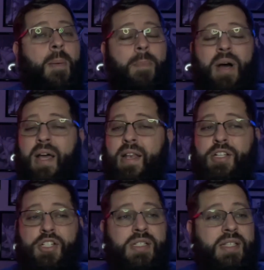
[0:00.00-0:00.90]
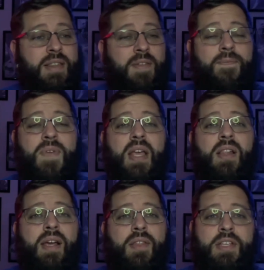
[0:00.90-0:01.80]
But just the
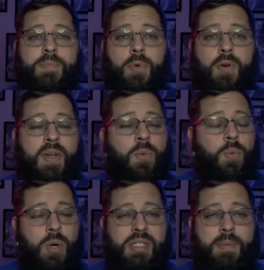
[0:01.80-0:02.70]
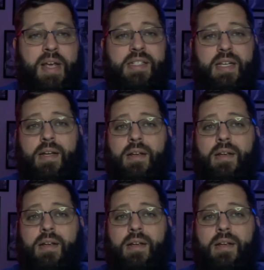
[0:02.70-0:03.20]
feeling of this movie was amazing.